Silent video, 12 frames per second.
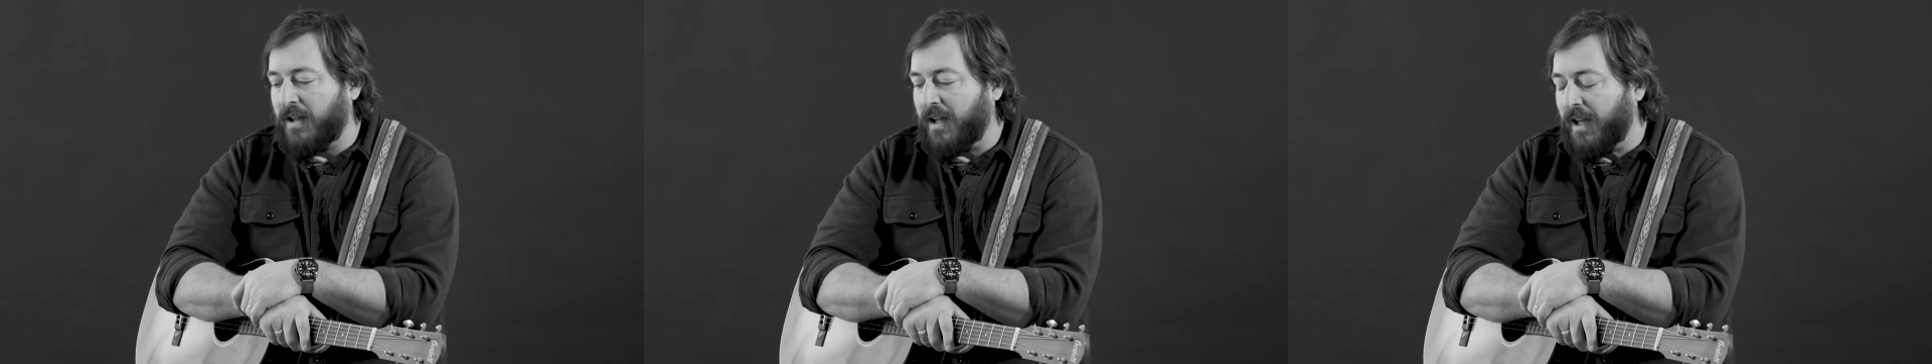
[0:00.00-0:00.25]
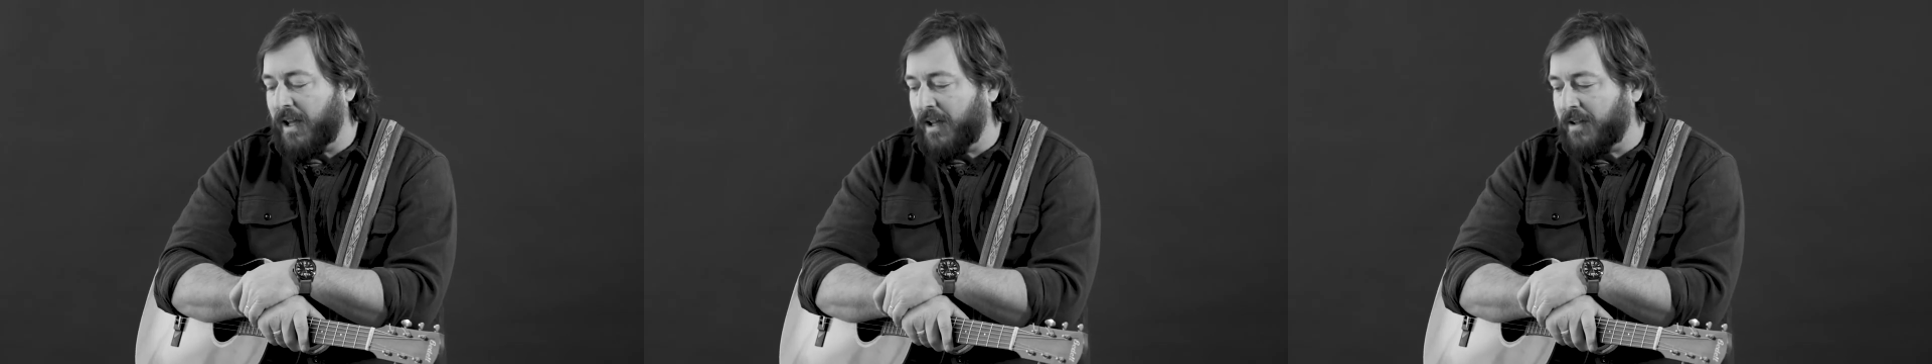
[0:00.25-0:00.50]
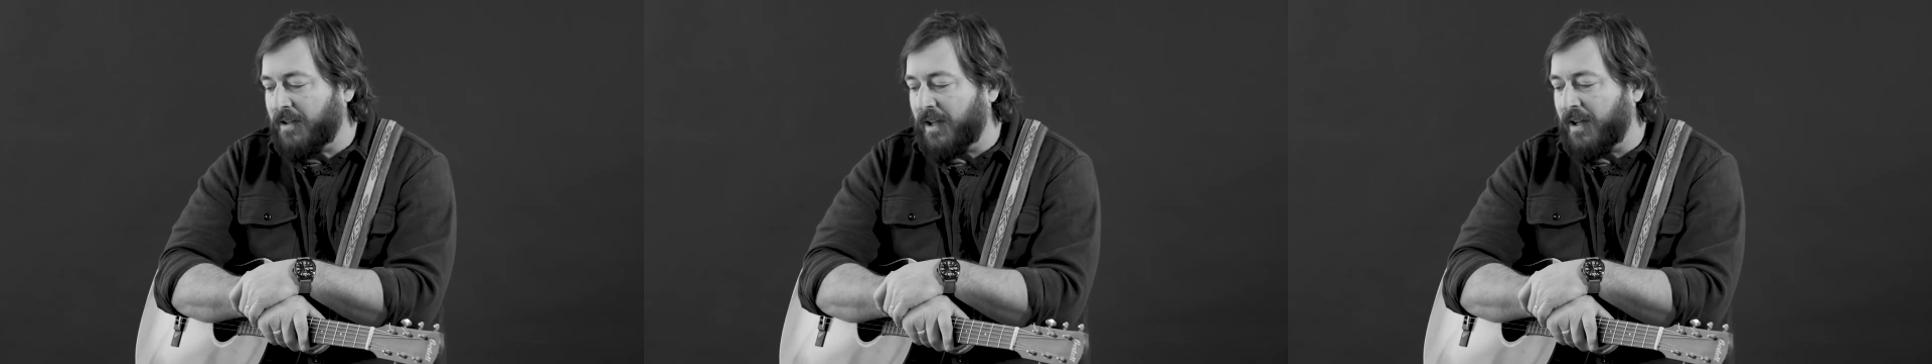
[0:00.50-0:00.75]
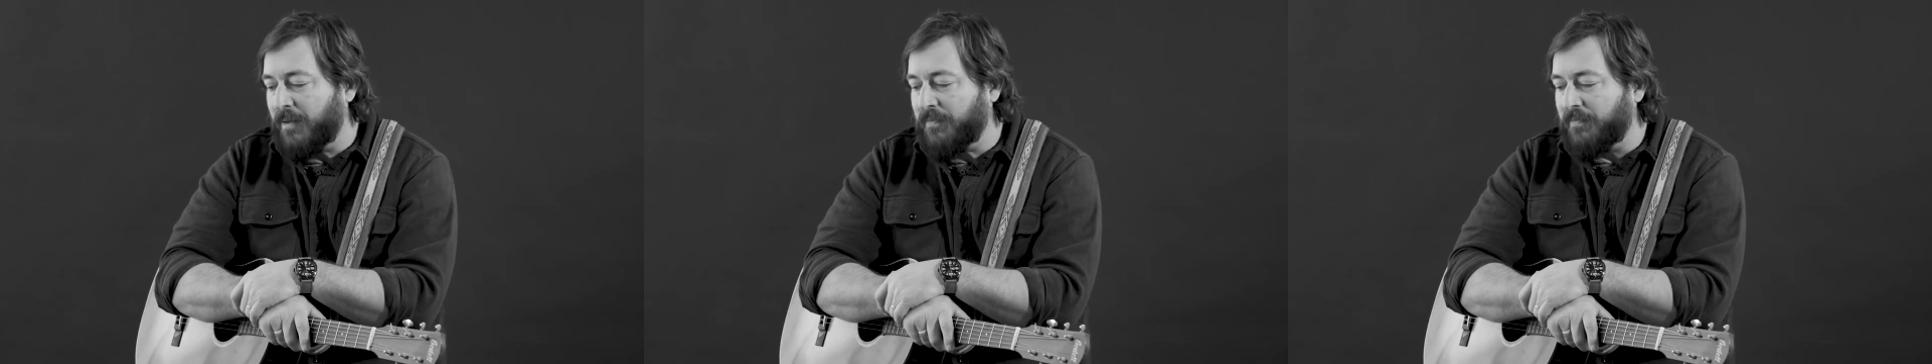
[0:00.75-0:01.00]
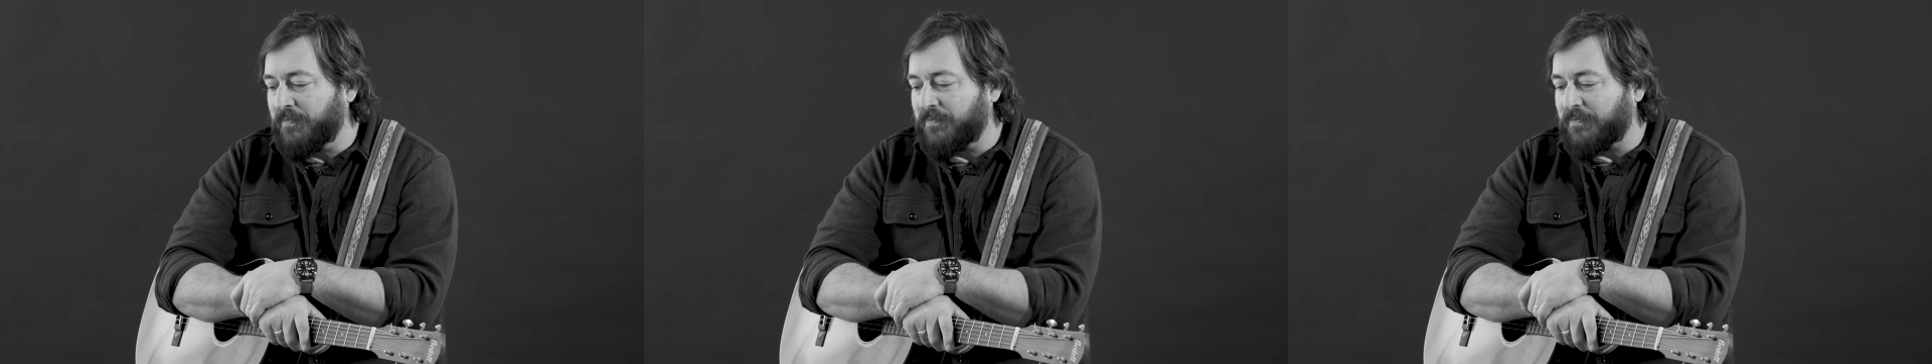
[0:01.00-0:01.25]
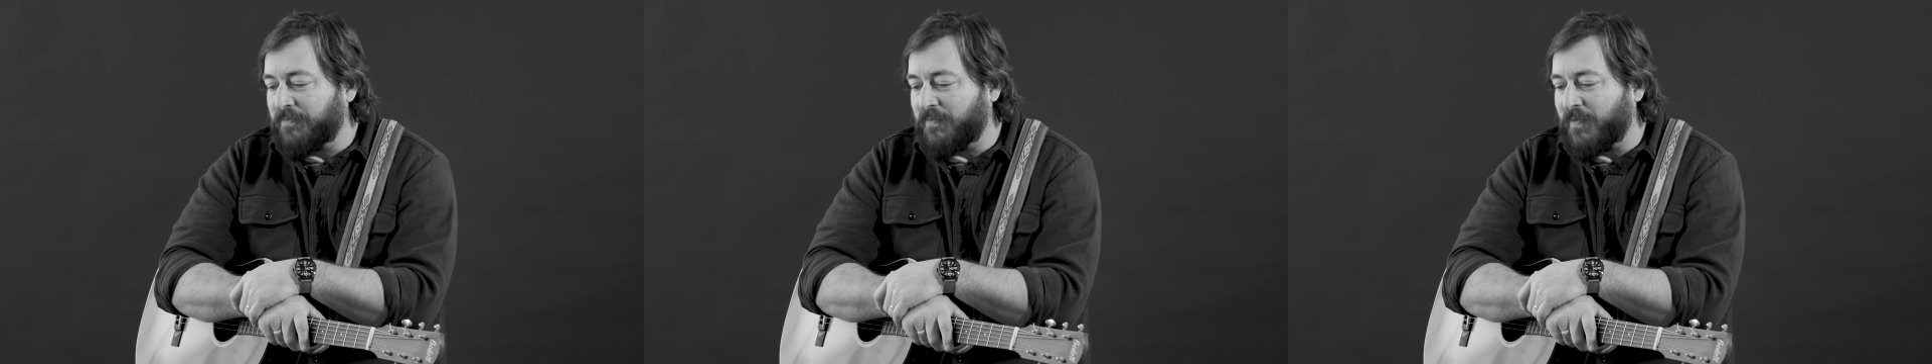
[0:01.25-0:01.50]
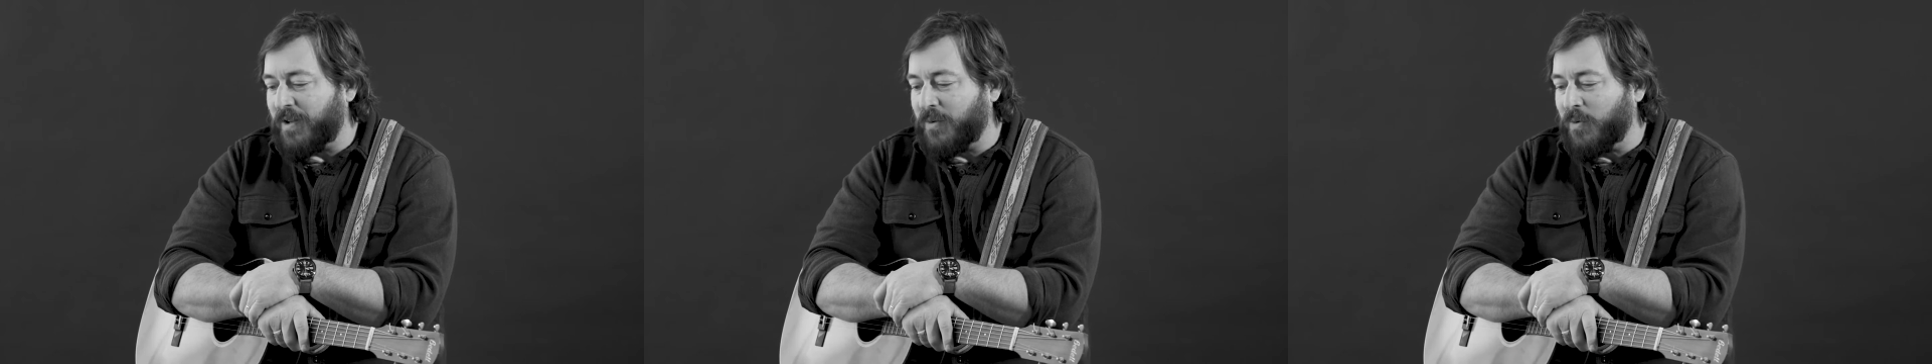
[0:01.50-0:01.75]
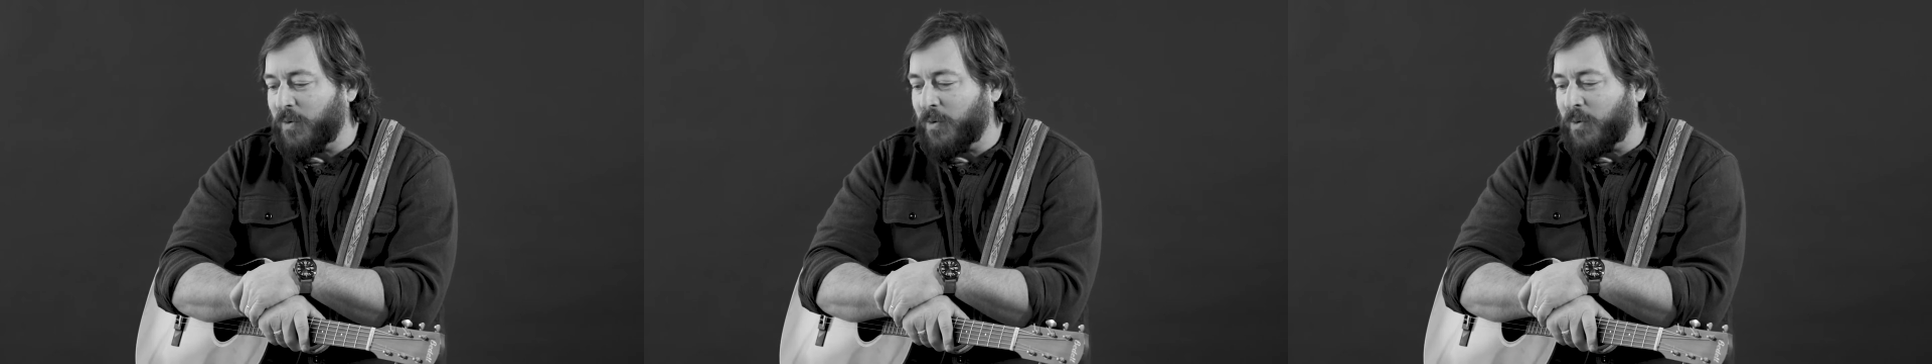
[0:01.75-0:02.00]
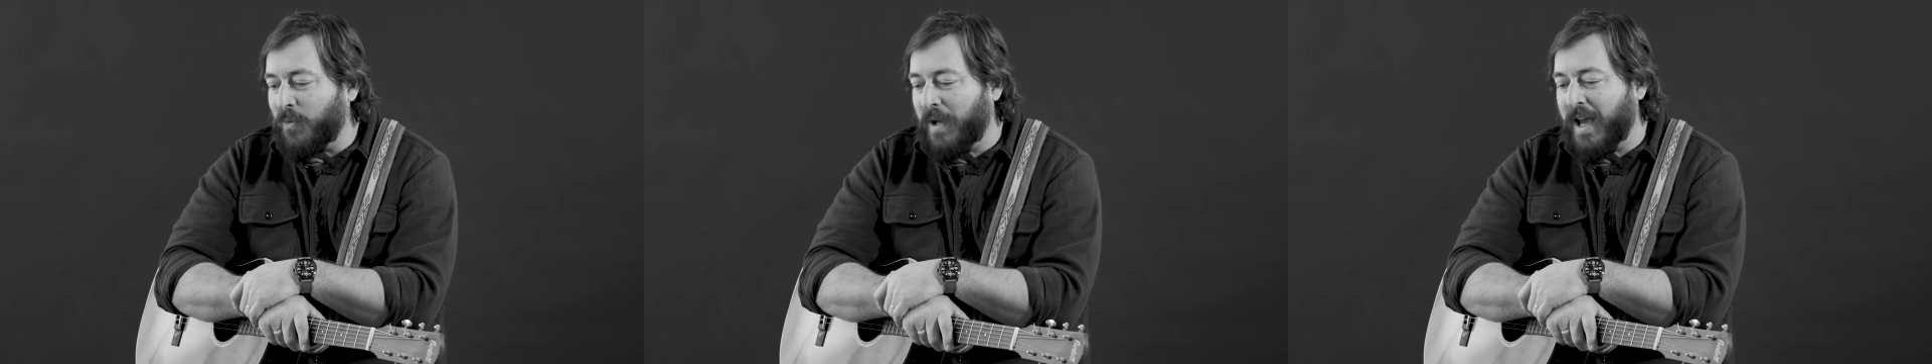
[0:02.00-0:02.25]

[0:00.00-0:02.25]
And we